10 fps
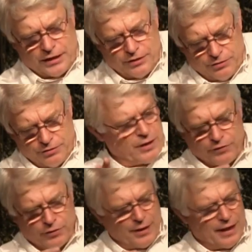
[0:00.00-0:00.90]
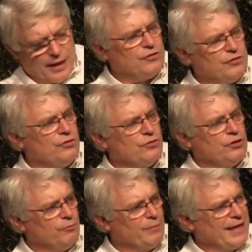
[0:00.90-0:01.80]
you do whatever you have to
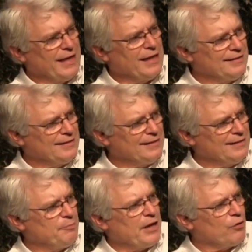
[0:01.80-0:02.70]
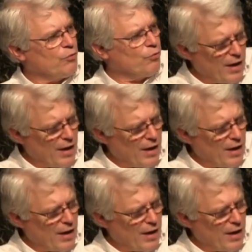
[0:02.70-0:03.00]
it, you make it a little bit better.